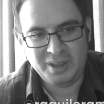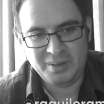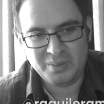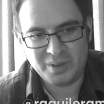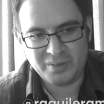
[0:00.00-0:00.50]

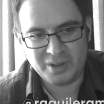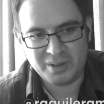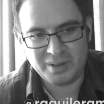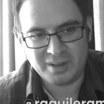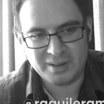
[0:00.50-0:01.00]
one of
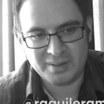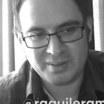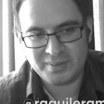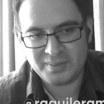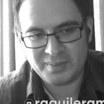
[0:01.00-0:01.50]
her
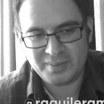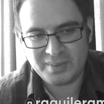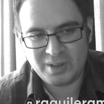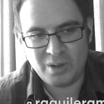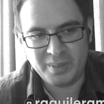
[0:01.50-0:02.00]

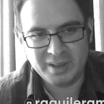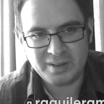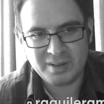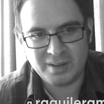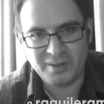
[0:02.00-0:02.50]

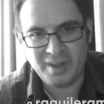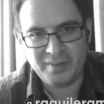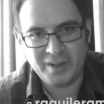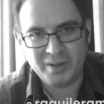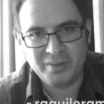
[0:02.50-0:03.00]
comments on that
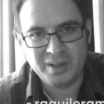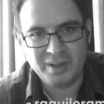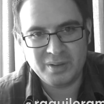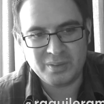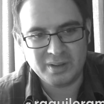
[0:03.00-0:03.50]
very
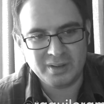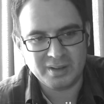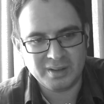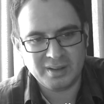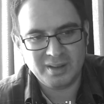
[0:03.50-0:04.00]
video was,
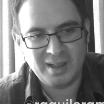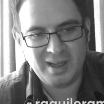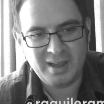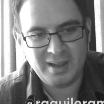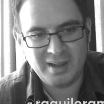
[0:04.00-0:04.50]

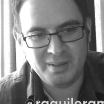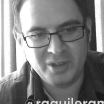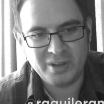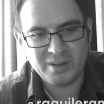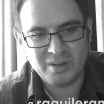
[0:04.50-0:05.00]
haha, I'm
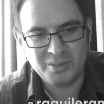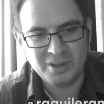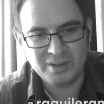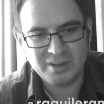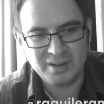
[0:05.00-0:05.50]
not a
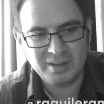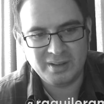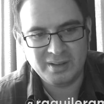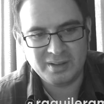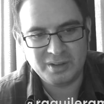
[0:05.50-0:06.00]
communist. This
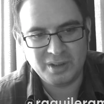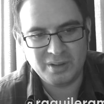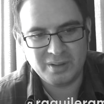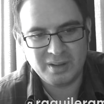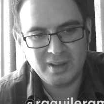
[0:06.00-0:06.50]
is a
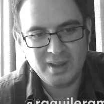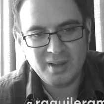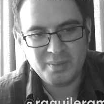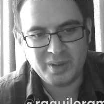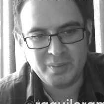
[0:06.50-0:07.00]
joke.
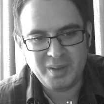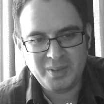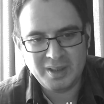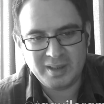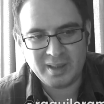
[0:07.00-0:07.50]
But maybe
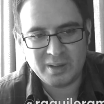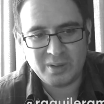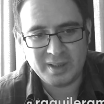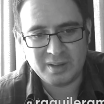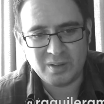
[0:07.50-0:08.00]
the
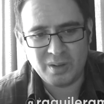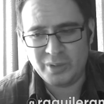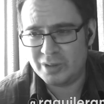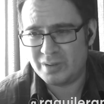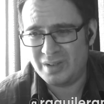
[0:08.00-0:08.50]
technocrats and
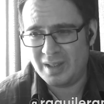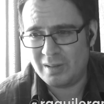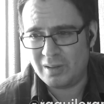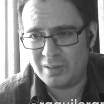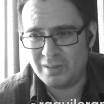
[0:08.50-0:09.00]
communists could get
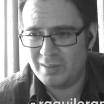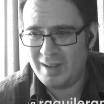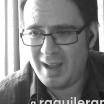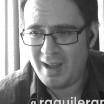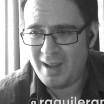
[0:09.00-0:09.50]
along.
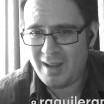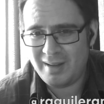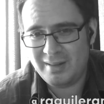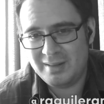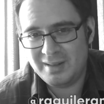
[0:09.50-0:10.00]
Ha ha ha.
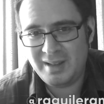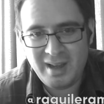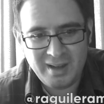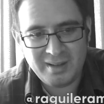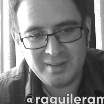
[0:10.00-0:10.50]
Yeah.